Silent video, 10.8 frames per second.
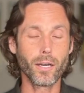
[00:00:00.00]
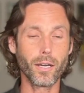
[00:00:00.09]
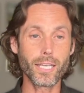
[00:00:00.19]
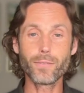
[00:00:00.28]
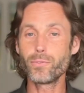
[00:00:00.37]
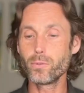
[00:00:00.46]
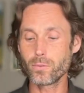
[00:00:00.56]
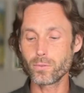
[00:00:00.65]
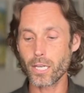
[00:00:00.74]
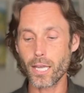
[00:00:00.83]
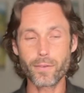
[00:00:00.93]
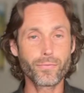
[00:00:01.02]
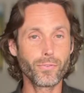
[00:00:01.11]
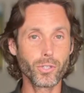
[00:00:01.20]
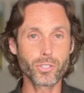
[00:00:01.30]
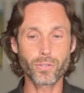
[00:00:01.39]
if you do not have
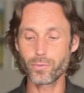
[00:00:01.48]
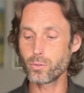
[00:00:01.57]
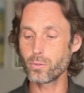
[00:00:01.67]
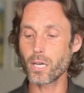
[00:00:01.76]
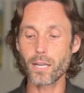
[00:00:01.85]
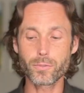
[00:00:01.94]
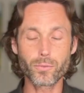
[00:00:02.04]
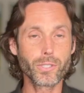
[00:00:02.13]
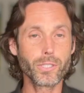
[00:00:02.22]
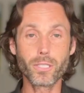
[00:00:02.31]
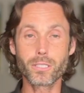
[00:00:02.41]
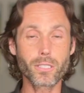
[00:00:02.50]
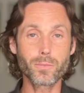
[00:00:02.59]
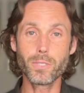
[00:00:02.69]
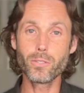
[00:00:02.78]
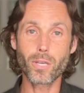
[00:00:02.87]
footage, if you do not have a reel, it
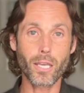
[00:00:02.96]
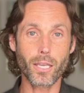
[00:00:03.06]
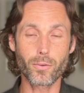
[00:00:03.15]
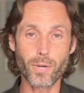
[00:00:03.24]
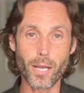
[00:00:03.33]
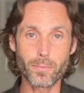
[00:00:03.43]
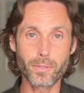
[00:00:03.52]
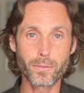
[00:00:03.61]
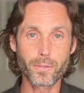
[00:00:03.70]
doesn't mean you can't get a rep.